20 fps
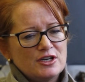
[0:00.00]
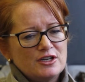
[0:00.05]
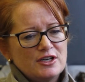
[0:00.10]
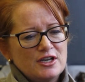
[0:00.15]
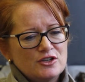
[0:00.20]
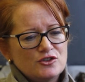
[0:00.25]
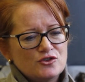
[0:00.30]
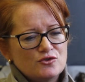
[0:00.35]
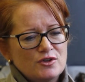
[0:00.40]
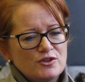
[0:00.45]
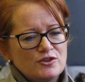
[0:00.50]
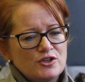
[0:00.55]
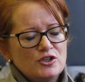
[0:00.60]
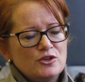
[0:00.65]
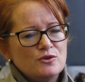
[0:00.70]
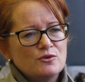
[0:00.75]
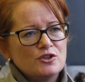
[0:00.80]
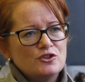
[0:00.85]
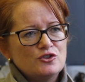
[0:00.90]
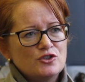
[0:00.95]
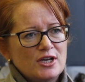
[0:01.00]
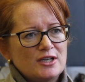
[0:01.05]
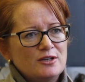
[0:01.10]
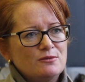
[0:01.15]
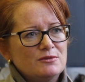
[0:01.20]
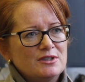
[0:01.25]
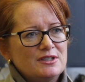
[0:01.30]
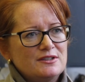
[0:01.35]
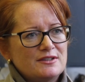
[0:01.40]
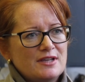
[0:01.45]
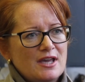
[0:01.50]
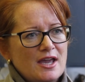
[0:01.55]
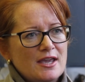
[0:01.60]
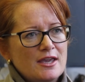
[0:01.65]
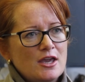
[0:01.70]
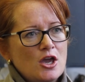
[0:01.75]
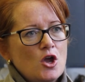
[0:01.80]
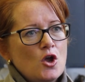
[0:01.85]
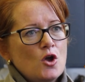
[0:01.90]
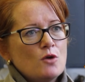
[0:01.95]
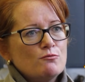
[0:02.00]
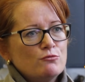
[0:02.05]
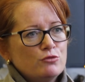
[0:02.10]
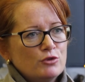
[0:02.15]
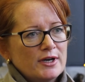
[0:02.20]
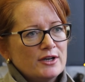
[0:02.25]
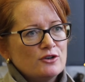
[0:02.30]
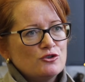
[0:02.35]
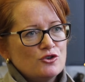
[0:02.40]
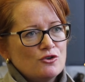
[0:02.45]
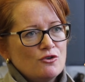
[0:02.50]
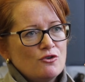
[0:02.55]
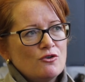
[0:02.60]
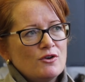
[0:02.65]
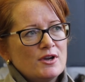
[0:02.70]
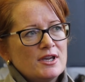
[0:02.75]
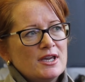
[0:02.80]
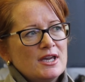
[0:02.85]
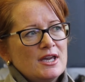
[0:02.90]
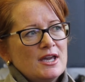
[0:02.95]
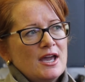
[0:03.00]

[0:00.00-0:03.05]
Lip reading: in history that you can genuinely say bring joy.